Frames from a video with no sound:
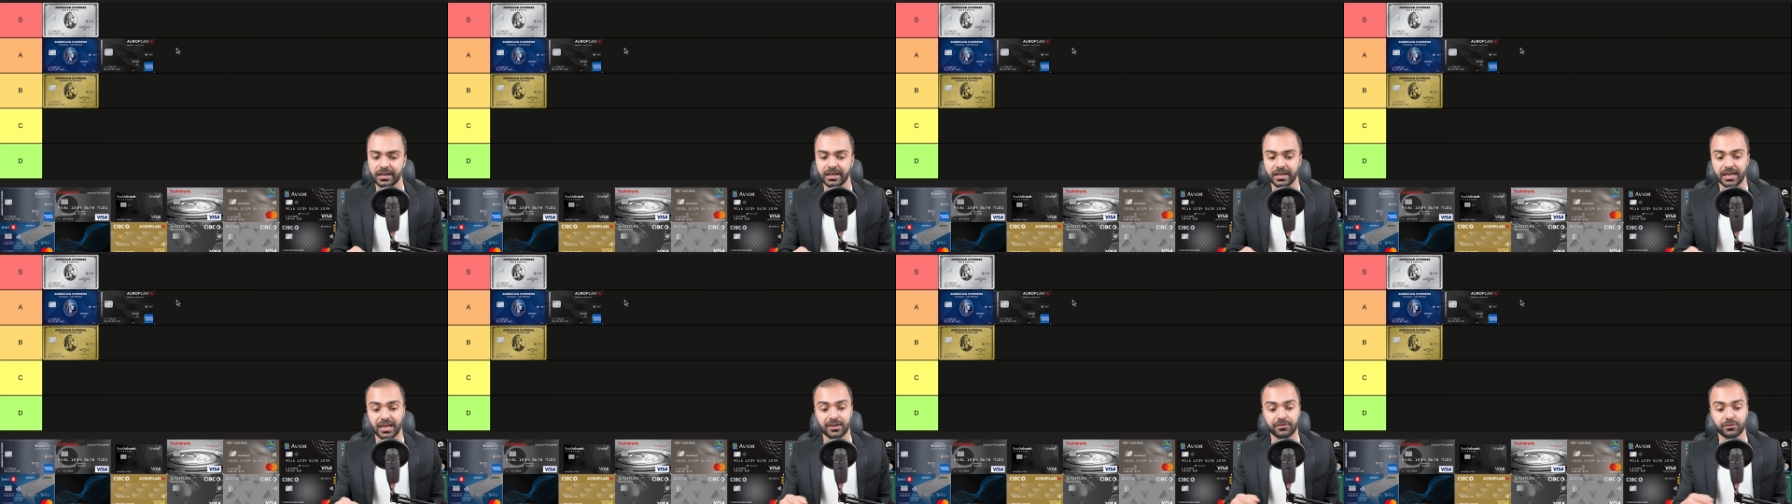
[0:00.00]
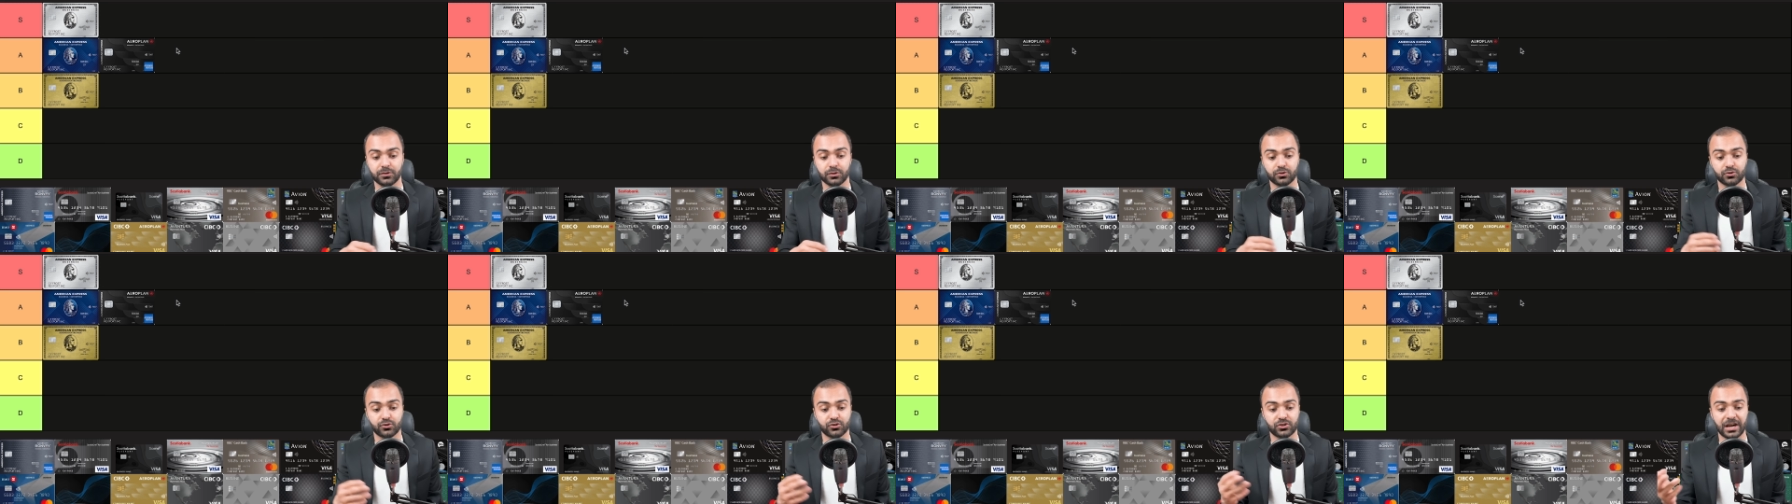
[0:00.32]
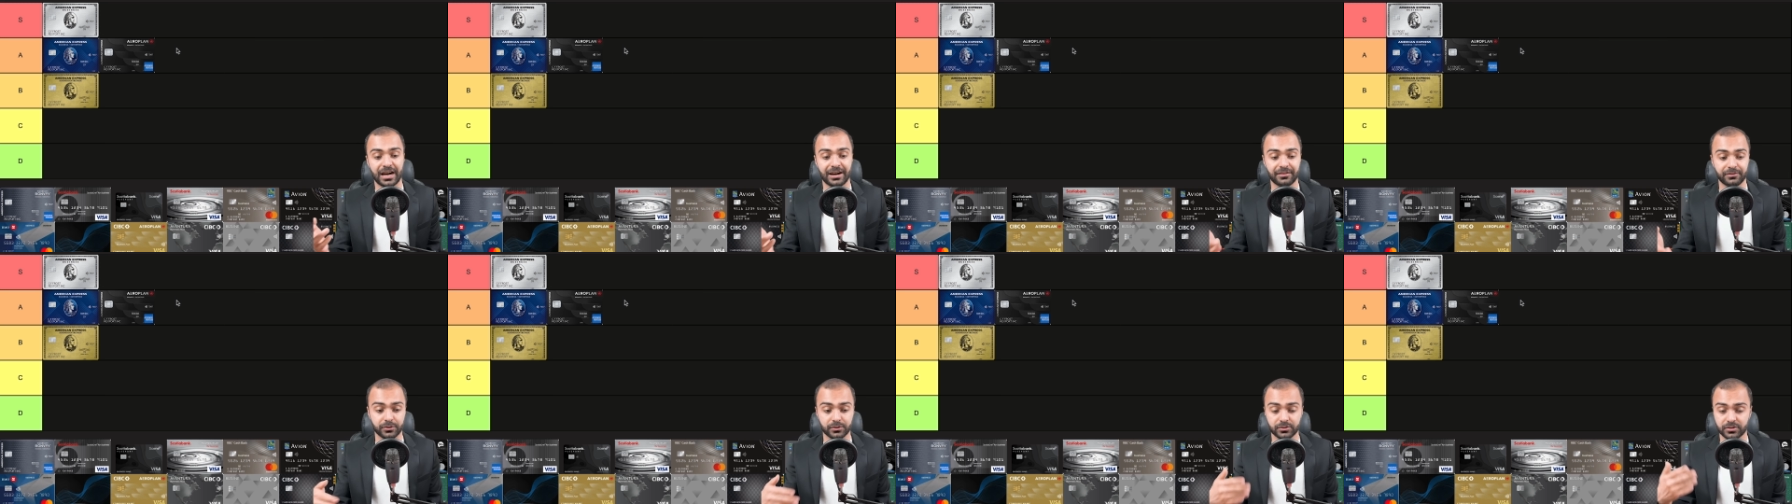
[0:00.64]
If you
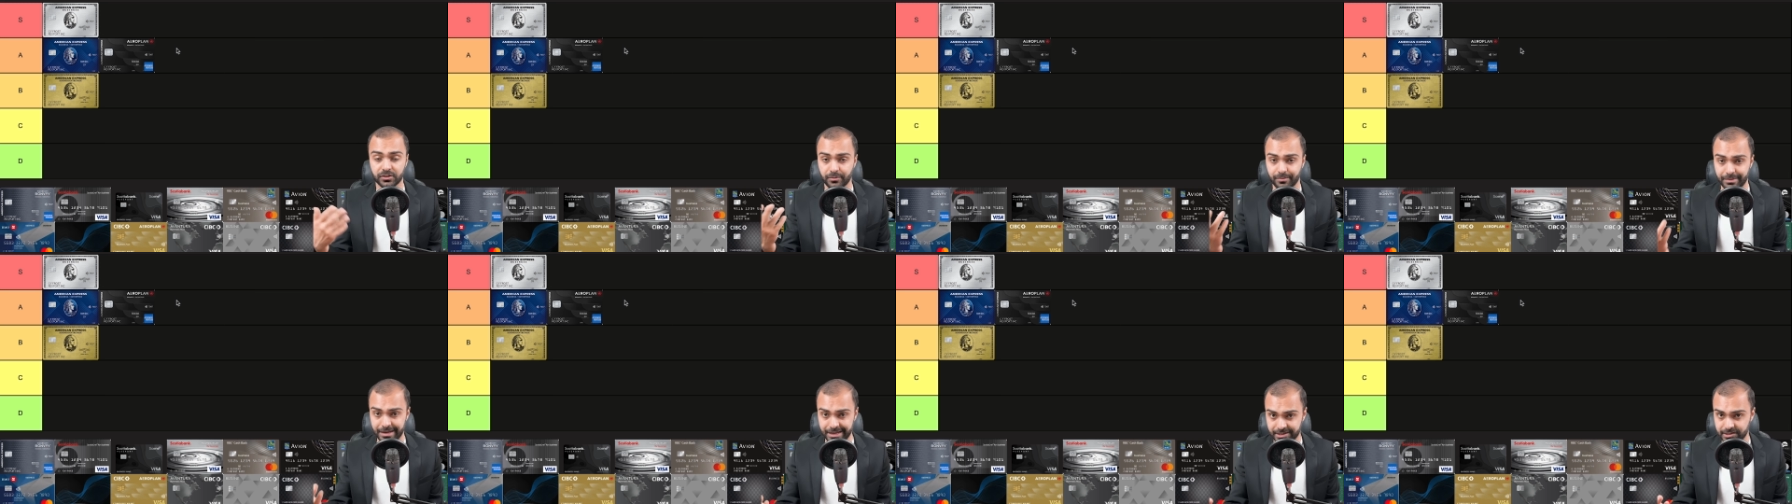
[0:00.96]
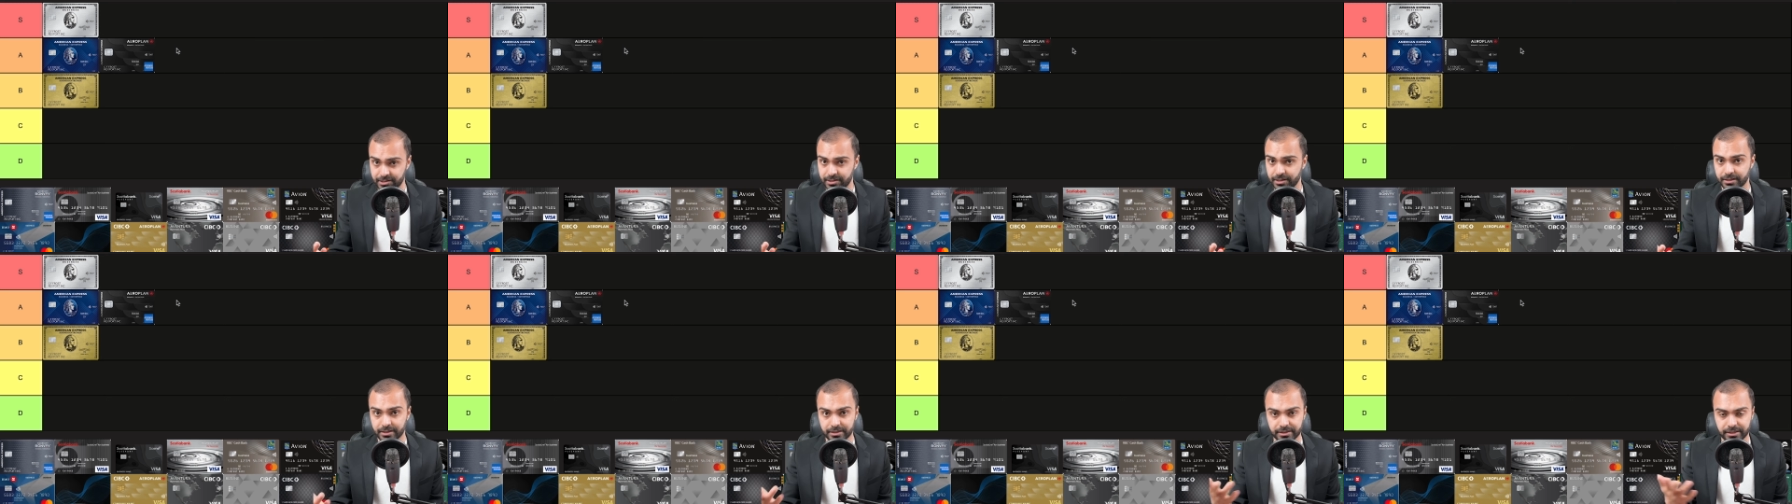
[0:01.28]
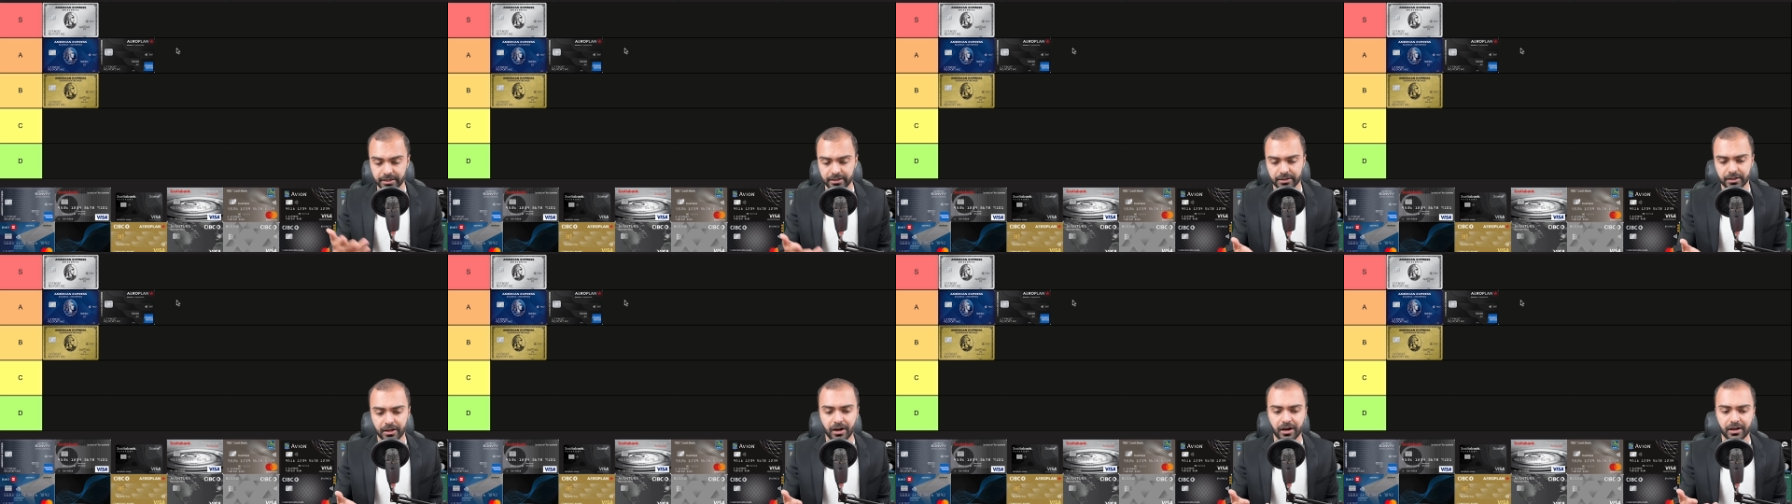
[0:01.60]
travel domestically
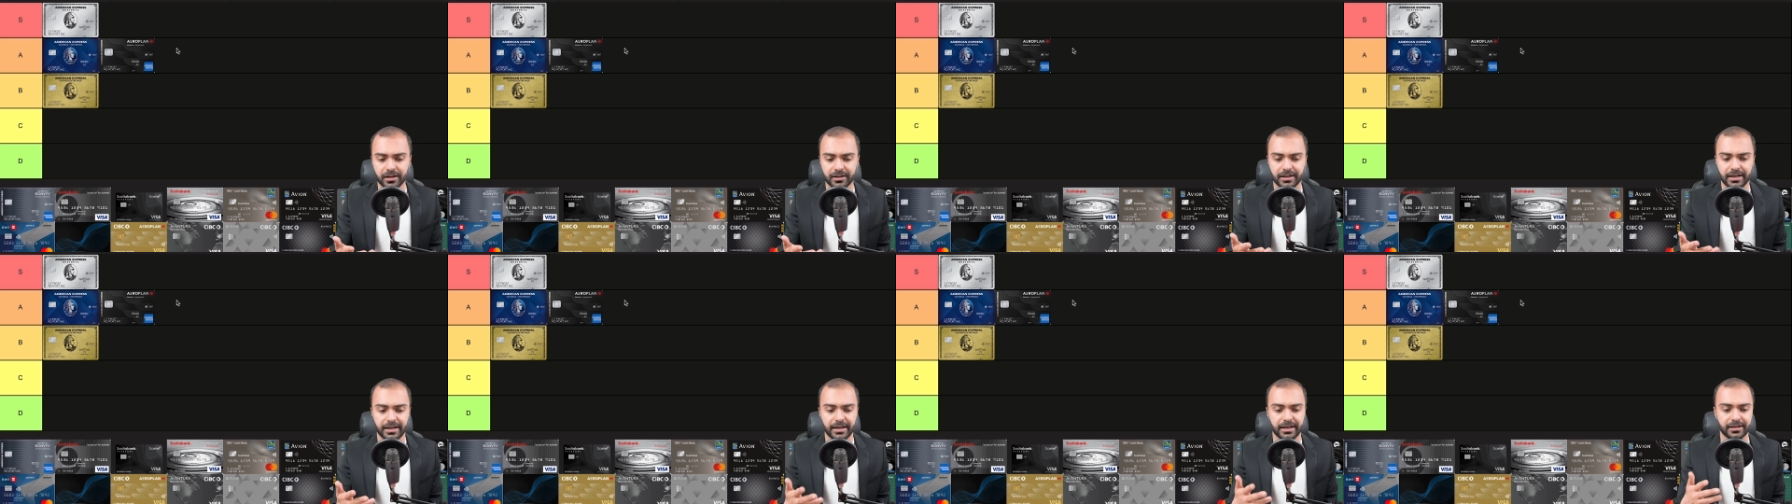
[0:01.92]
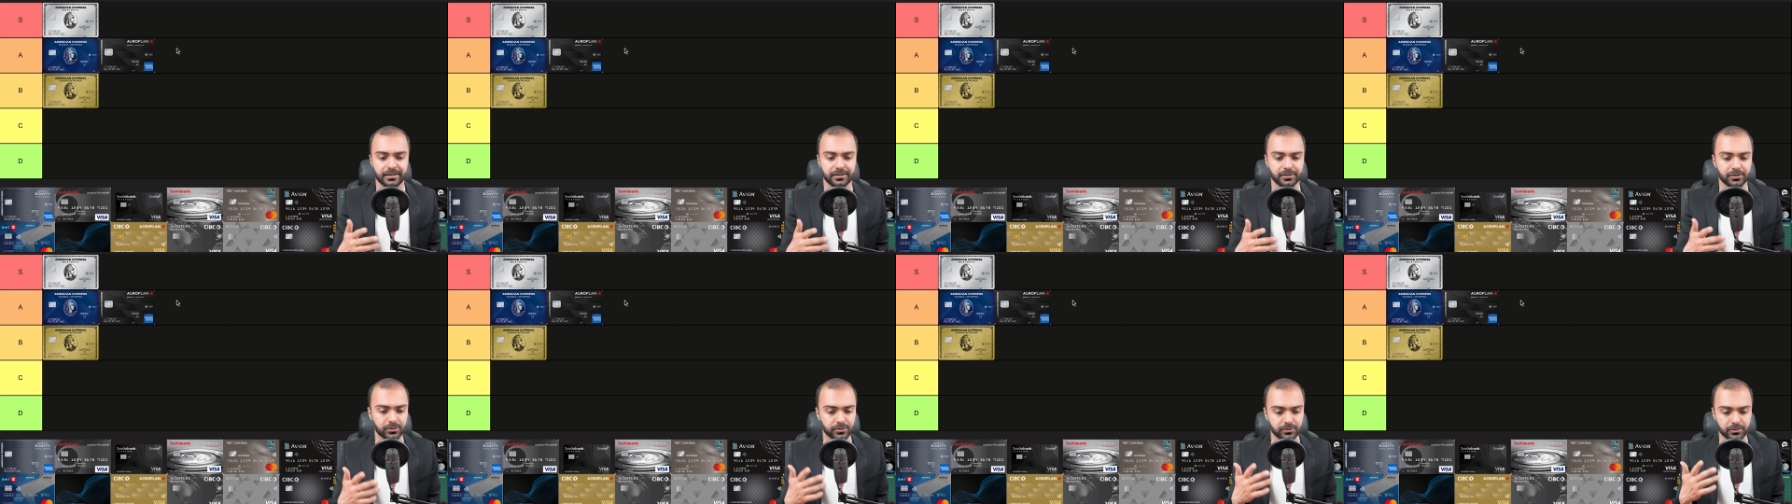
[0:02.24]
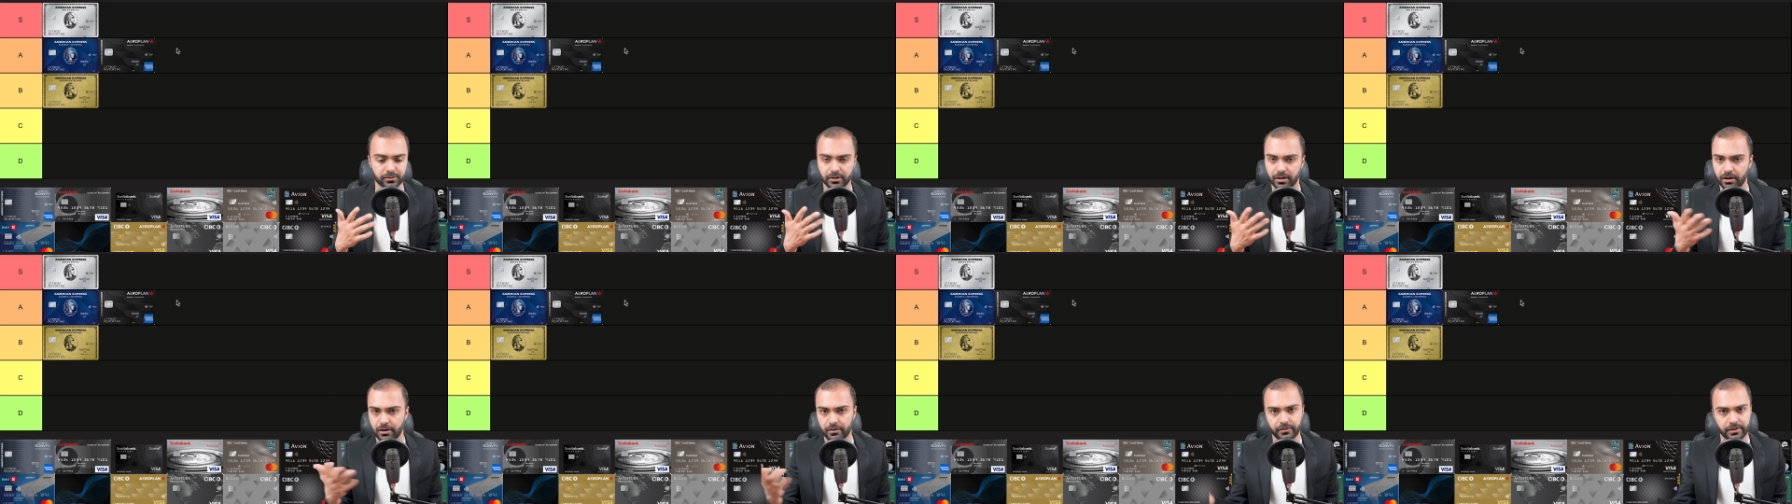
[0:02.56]
a lot and you
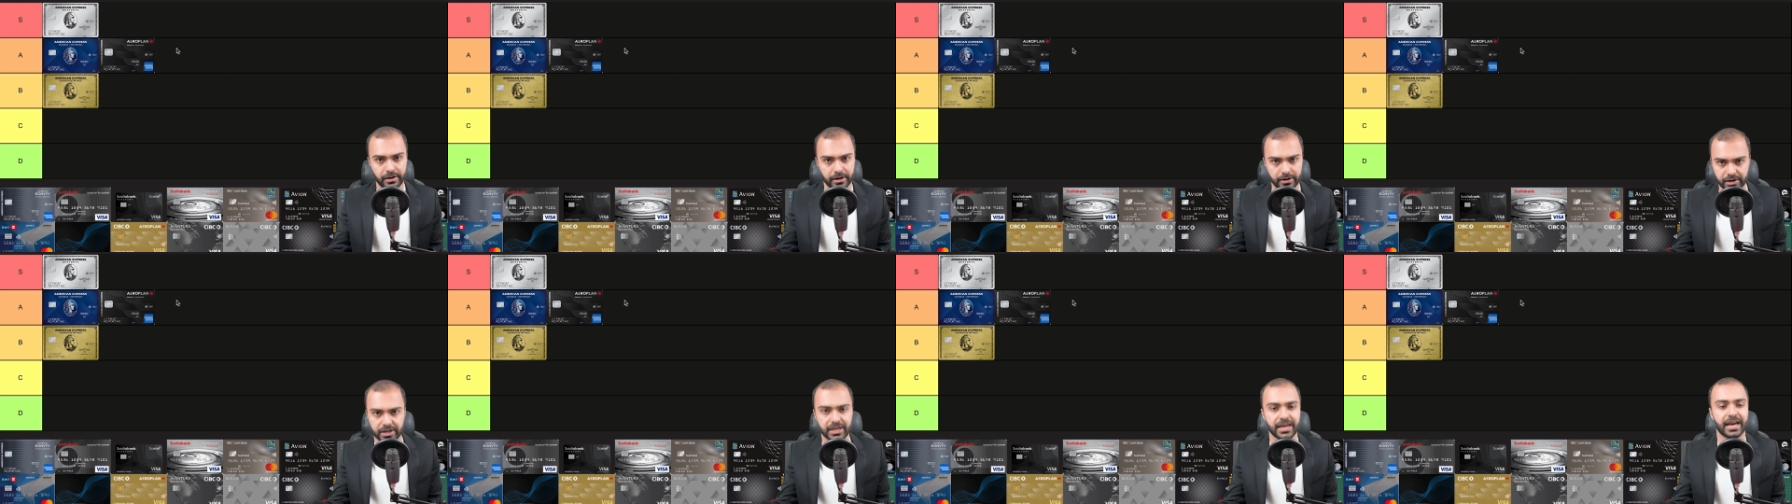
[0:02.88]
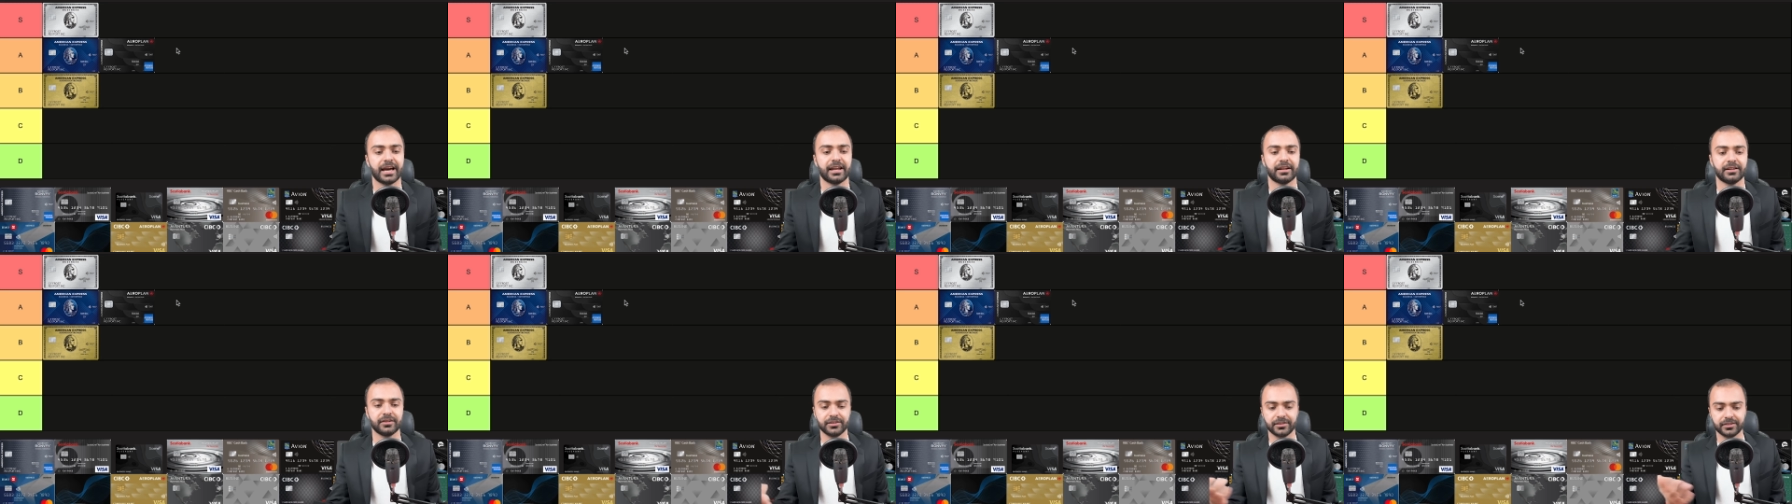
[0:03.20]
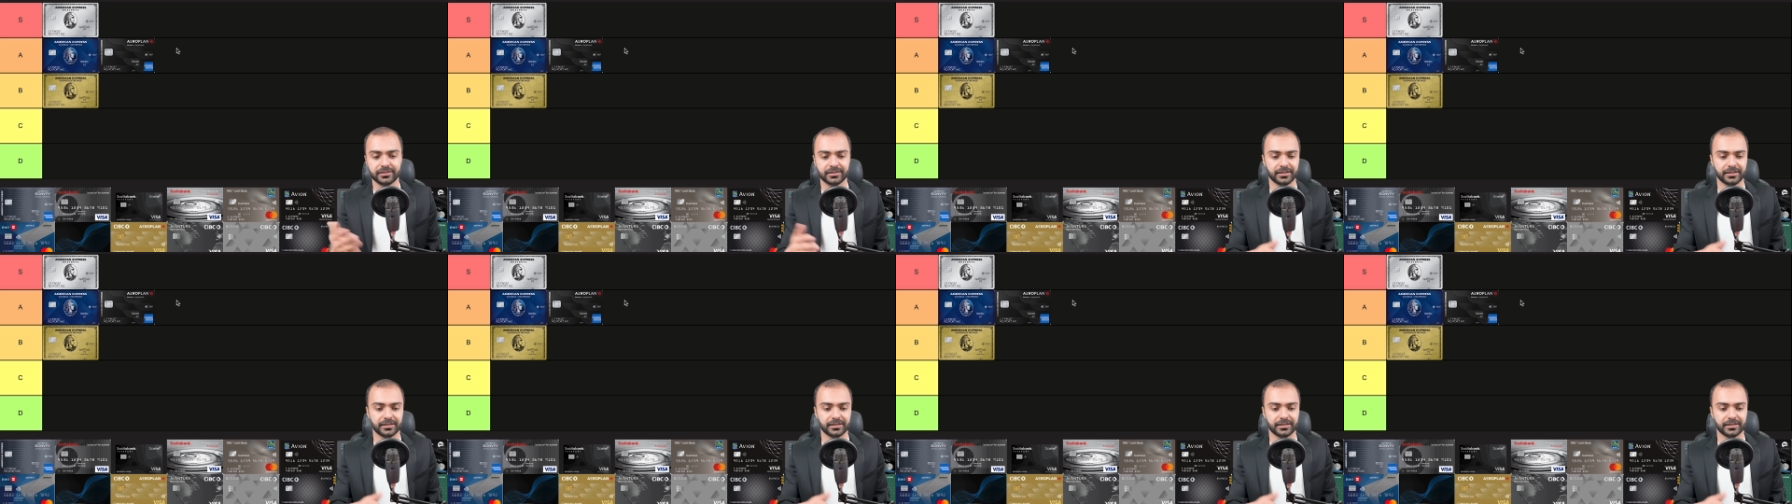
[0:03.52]
love Air Canada,